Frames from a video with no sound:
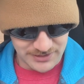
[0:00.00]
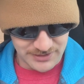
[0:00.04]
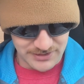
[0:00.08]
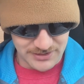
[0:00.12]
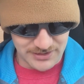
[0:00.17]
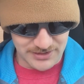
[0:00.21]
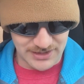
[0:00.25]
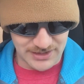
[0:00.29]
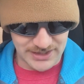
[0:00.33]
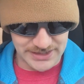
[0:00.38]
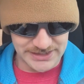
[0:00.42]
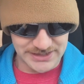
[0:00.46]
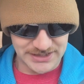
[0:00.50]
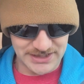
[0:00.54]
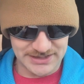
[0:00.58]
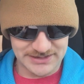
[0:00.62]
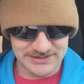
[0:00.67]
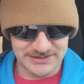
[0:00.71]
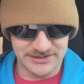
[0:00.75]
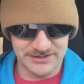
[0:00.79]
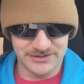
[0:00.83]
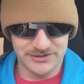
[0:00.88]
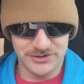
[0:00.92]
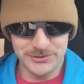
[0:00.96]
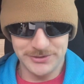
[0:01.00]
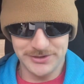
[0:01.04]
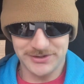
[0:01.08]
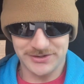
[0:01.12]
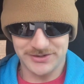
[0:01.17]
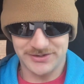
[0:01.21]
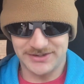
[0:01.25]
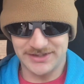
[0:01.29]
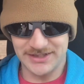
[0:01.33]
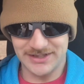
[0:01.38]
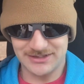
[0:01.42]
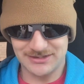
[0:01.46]
You got the New Year's
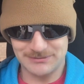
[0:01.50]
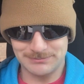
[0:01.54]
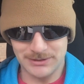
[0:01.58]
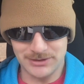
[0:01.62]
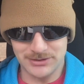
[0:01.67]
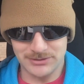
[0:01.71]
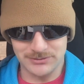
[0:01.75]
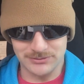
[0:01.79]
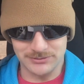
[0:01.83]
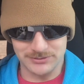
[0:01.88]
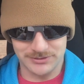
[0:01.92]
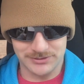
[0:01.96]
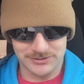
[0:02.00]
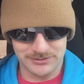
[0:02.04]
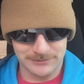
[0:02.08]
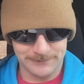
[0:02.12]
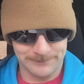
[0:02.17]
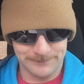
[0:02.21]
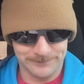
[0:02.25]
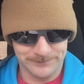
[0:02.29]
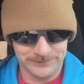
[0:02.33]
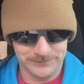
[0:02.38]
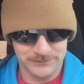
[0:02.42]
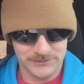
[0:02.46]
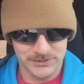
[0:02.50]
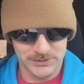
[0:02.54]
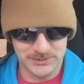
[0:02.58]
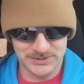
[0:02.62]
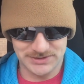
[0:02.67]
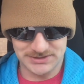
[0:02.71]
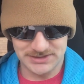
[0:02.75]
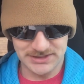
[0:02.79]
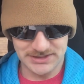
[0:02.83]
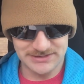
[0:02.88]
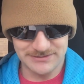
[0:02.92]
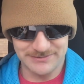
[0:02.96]
6 bowls,
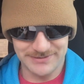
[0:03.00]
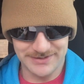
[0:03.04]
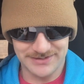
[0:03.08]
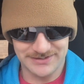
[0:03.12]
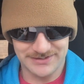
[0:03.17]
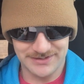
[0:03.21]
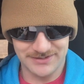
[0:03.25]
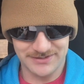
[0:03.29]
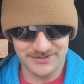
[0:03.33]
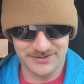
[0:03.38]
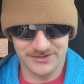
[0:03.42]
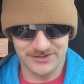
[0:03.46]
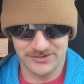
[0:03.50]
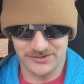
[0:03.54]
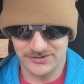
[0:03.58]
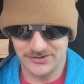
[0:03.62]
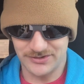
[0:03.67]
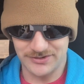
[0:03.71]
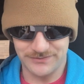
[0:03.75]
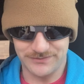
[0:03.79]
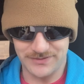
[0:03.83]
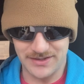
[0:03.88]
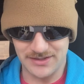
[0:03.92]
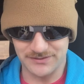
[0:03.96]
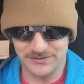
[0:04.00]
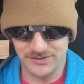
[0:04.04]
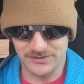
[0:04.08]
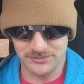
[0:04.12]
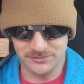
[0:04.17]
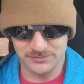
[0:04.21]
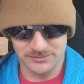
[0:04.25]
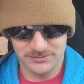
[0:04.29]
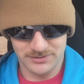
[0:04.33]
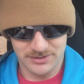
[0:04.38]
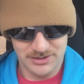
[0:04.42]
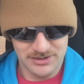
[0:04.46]
which doesn't make sense because there's only 5 of
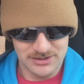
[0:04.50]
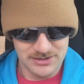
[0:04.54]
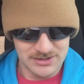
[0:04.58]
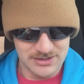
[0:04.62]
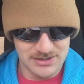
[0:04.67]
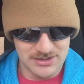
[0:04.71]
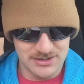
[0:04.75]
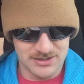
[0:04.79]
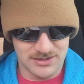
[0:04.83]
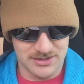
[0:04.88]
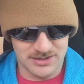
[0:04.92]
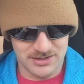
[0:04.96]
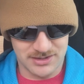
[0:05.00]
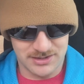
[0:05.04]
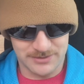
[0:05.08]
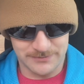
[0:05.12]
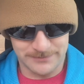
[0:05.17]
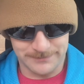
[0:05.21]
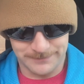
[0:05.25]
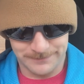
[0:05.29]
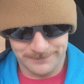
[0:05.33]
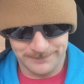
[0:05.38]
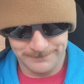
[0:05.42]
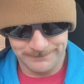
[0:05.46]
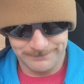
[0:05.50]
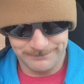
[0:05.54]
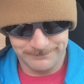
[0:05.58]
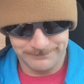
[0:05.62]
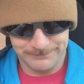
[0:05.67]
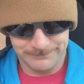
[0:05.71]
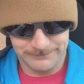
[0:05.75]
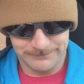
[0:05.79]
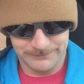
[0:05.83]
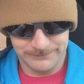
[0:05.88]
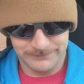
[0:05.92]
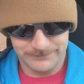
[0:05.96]
them.
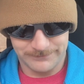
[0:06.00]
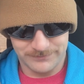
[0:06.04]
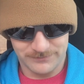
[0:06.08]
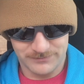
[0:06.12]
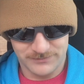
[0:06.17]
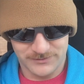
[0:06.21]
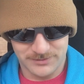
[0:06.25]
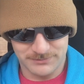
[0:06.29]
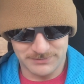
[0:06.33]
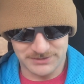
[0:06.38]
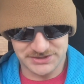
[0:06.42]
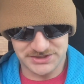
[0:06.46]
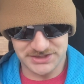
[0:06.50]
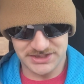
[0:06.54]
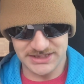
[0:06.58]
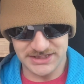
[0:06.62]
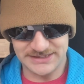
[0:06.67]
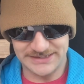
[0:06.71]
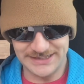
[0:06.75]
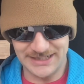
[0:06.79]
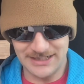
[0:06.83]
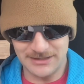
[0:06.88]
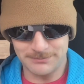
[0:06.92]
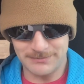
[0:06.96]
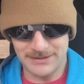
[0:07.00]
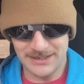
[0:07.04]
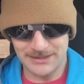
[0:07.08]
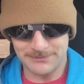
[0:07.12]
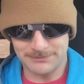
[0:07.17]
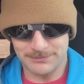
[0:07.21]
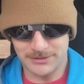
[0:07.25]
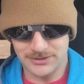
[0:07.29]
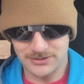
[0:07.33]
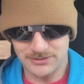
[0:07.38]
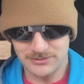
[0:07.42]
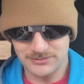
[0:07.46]
But you got the Outback
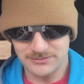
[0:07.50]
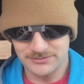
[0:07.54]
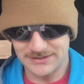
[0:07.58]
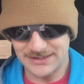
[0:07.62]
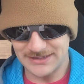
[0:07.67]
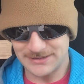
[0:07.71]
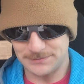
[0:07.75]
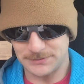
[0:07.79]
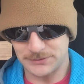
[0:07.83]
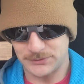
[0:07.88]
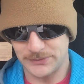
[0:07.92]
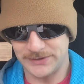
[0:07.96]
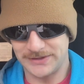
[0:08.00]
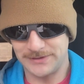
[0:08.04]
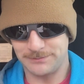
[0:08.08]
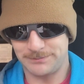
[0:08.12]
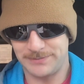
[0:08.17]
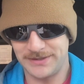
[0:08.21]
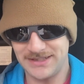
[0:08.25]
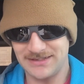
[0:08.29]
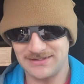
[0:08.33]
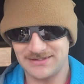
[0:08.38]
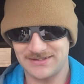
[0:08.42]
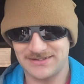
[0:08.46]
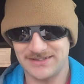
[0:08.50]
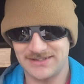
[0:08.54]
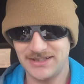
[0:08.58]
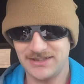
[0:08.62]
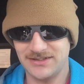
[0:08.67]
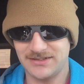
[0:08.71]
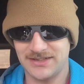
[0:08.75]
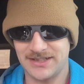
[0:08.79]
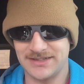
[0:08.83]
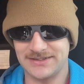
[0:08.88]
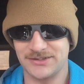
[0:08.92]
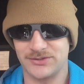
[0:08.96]
Bowl. That's between Penn State
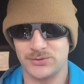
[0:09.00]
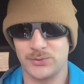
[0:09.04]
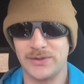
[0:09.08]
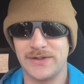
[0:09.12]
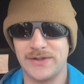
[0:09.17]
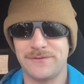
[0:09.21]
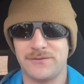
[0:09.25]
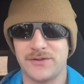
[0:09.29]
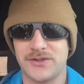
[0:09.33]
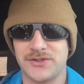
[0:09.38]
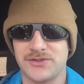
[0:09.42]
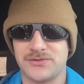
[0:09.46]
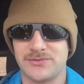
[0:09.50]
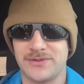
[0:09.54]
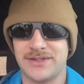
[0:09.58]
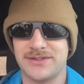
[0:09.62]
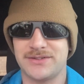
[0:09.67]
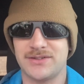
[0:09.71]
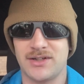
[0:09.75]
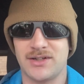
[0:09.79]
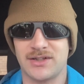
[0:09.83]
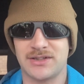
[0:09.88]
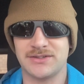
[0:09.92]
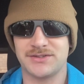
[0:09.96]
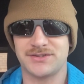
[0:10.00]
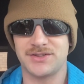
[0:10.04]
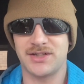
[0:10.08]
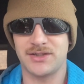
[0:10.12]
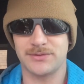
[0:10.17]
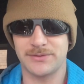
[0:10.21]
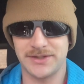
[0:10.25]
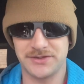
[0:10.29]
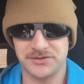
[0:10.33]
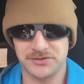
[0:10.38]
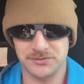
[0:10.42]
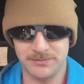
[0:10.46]
and the 21st ranked Arkansas
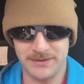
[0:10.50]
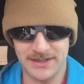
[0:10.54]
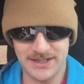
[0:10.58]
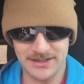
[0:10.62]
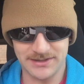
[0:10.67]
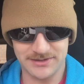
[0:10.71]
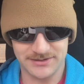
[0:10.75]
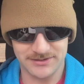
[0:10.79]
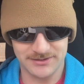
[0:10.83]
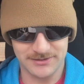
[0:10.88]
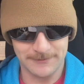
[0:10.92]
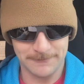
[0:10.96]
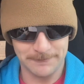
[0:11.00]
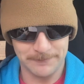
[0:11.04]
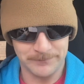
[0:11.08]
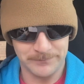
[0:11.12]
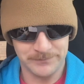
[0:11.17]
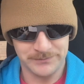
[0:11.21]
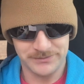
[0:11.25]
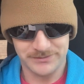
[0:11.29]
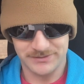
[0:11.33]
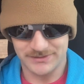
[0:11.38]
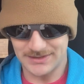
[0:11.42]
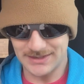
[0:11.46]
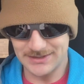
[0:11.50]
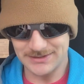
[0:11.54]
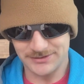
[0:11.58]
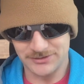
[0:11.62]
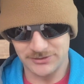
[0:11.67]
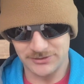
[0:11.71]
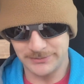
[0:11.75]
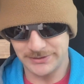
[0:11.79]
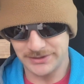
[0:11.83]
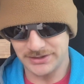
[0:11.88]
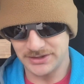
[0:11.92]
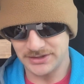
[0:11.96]
Razorbacks. That's
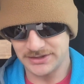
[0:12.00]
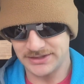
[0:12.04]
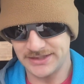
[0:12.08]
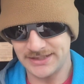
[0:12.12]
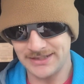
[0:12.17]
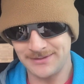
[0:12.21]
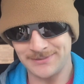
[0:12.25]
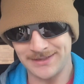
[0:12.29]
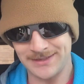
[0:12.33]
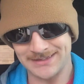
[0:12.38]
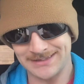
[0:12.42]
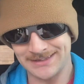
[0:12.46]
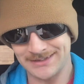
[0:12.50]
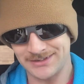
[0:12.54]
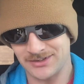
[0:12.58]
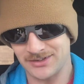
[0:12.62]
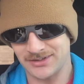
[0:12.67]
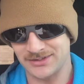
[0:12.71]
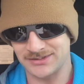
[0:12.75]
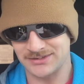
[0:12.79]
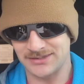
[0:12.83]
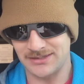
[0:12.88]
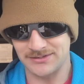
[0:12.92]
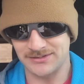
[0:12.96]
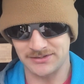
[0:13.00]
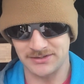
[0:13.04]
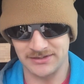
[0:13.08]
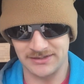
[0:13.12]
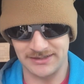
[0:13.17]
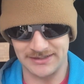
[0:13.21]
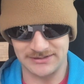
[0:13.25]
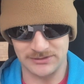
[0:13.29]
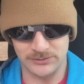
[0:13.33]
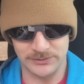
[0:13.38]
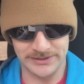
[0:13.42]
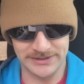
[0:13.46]
going to be a good game. I think Arkansas is going to
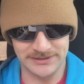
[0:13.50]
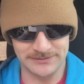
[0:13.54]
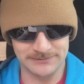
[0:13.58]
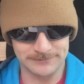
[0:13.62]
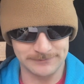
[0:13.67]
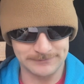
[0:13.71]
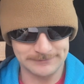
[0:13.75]
get the win.